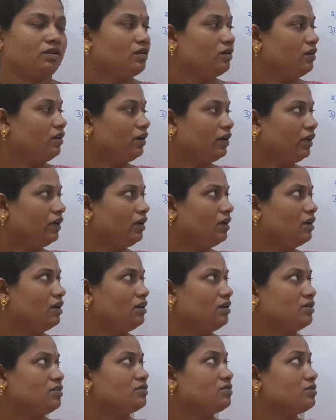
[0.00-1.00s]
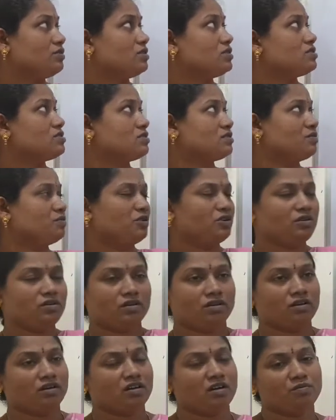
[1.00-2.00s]
Okay, so this is about
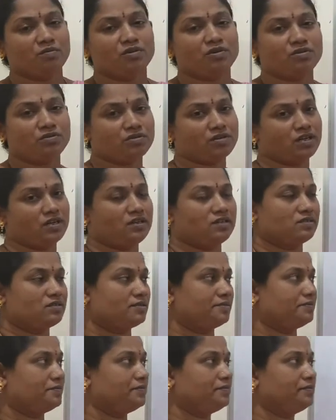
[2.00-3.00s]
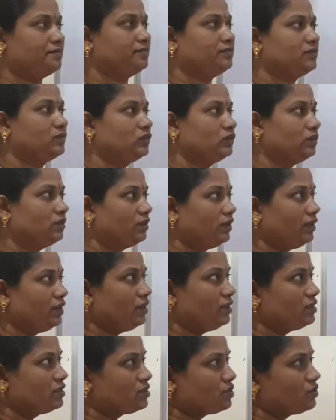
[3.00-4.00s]
ammonotalism. Okay,
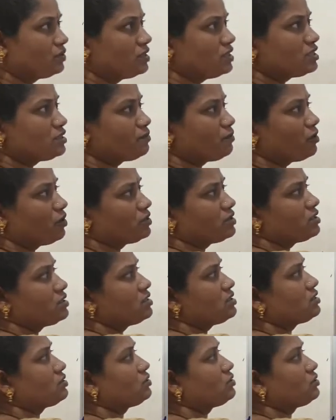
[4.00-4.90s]
so this process is